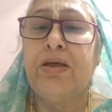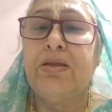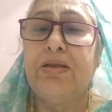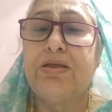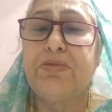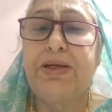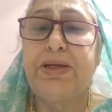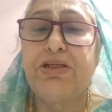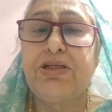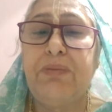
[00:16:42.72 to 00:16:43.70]
The
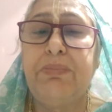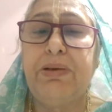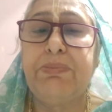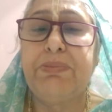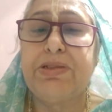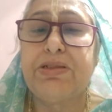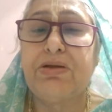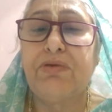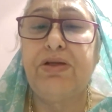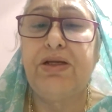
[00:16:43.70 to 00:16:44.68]
special purpose
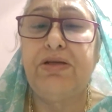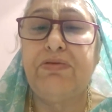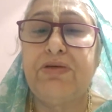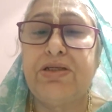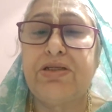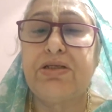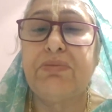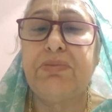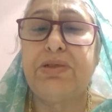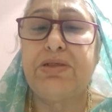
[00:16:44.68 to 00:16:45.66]
of deity worship
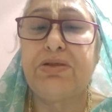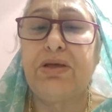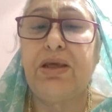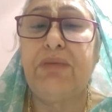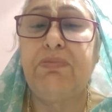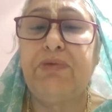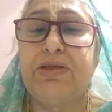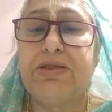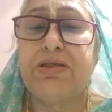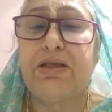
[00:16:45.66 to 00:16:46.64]
is to keep
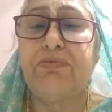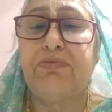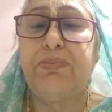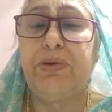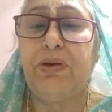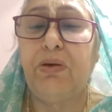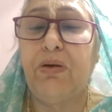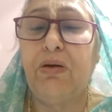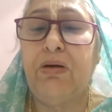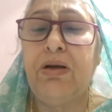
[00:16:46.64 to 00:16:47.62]
oneself
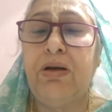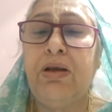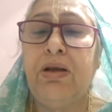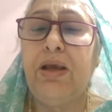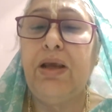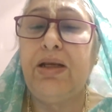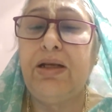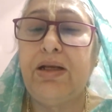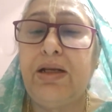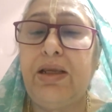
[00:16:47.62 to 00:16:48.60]
pure and
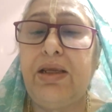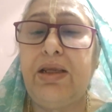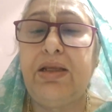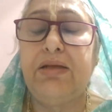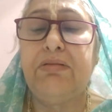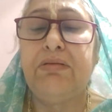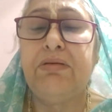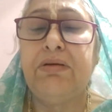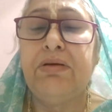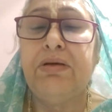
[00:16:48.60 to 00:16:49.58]
clean.
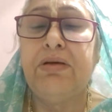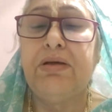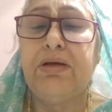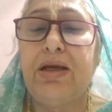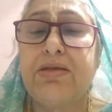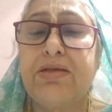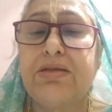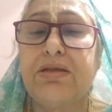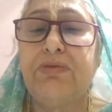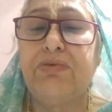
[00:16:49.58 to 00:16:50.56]

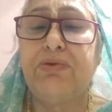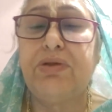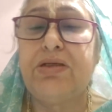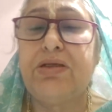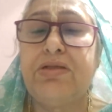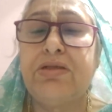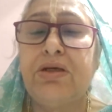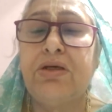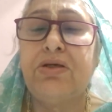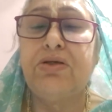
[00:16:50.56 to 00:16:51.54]
Grihastha devotees
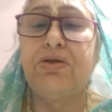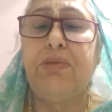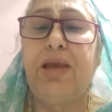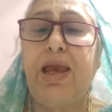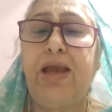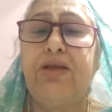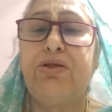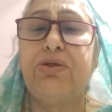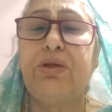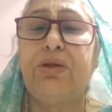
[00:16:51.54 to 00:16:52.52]
should be
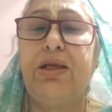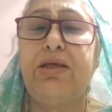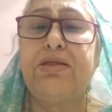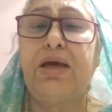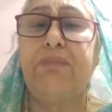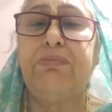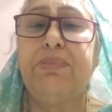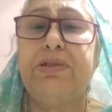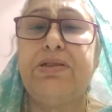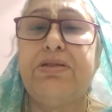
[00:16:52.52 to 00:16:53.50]
actual
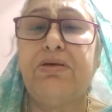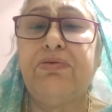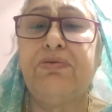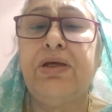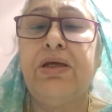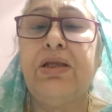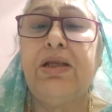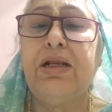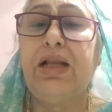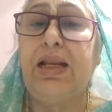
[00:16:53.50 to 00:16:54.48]
examples of
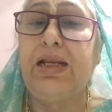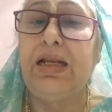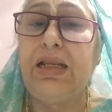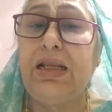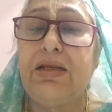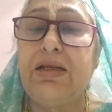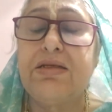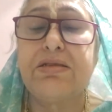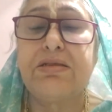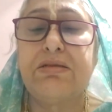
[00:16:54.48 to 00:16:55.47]

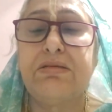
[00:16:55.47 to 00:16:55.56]
cleanliness.